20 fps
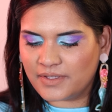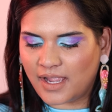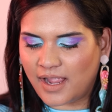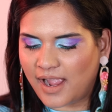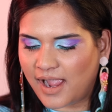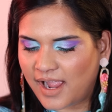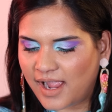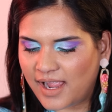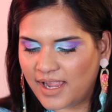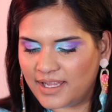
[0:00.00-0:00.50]

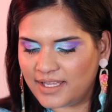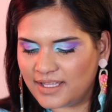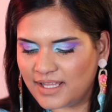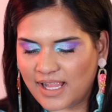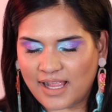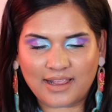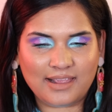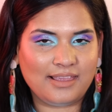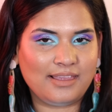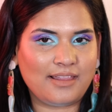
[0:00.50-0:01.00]

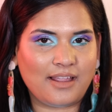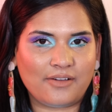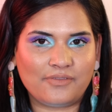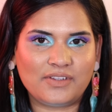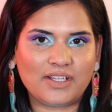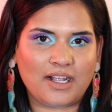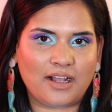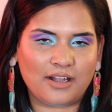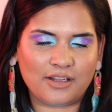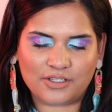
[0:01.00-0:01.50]
I
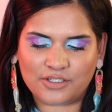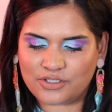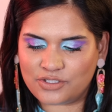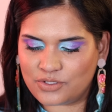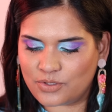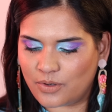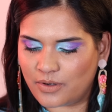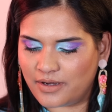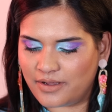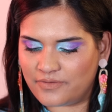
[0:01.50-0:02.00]
love the color
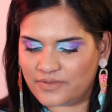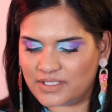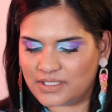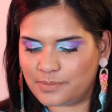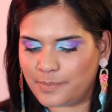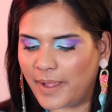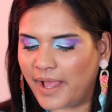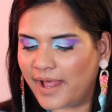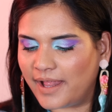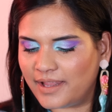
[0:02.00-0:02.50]
story of
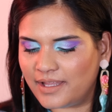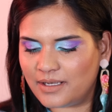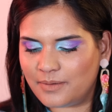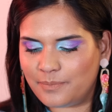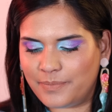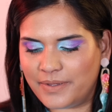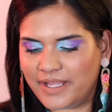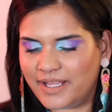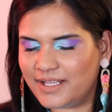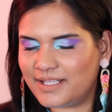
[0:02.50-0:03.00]
this
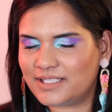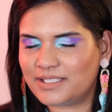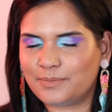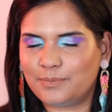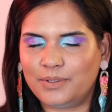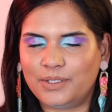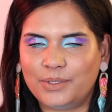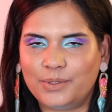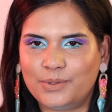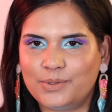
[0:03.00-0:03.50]
palette. Pinks,
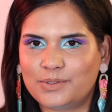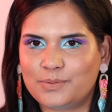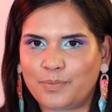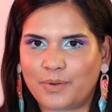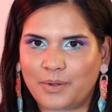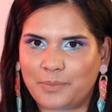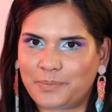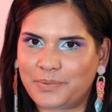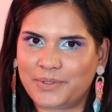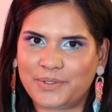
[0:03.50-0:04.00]
blues,
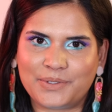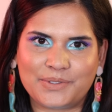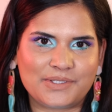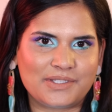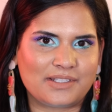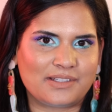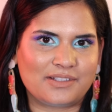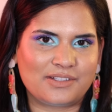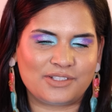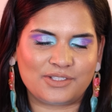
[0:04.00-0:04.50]

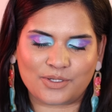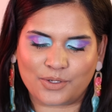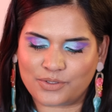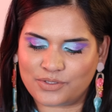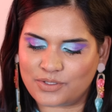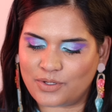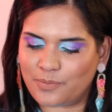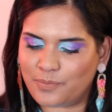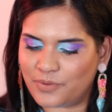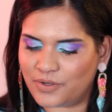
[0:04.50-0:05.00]
purples, so,
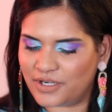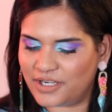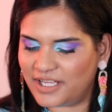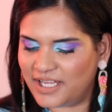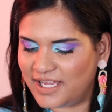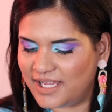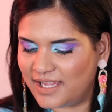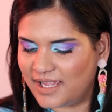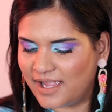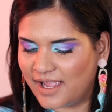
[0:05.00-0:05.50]
so
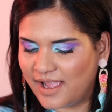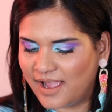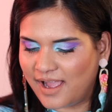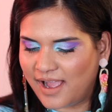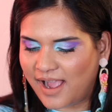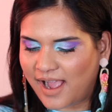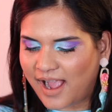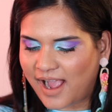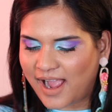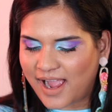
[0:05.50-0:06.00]
pretty.
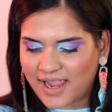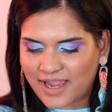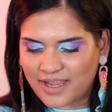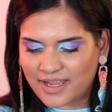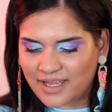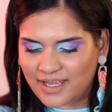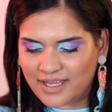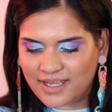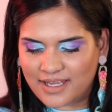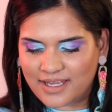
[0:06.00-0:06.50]

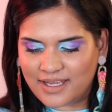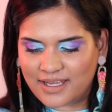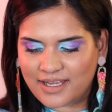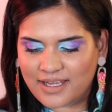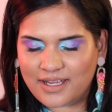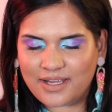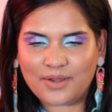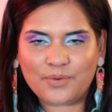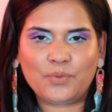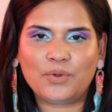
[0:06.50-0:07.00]

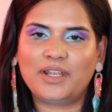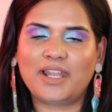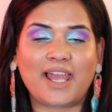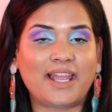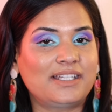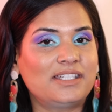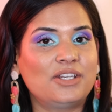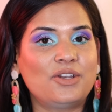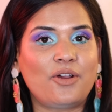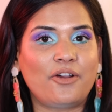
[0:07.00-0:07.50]
I would
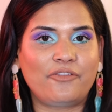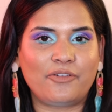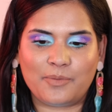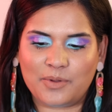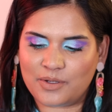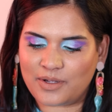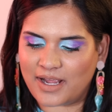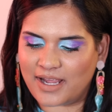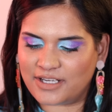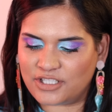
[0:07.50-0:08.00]
like to know from
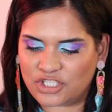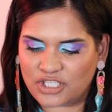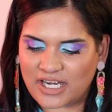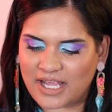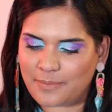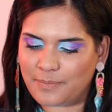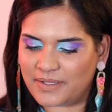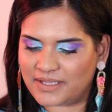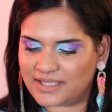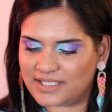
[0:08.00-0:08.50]
you guys, should
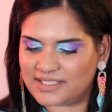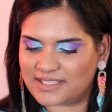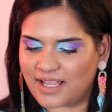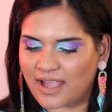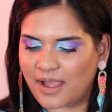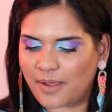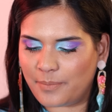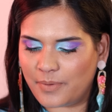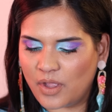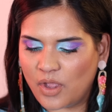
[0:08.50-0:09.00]
I pick this
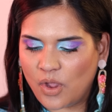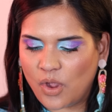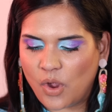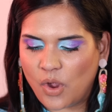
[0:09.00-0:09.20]
up